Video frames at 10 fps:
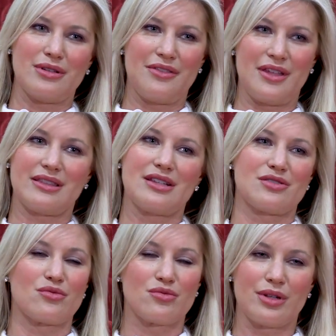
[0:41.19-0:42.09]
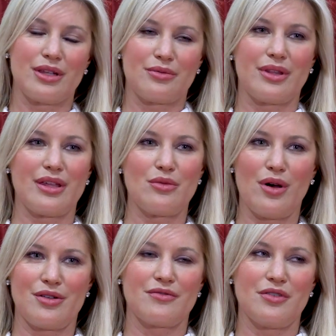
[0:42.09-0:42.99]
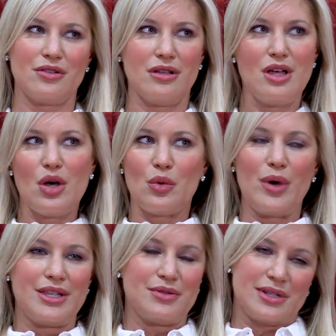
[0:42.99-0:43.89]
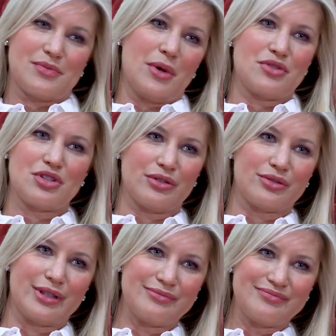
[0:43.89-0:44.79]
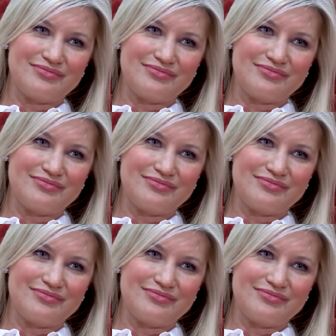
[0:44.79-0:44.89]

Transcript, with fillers: And I think that's a really, really wonderful way to expose children.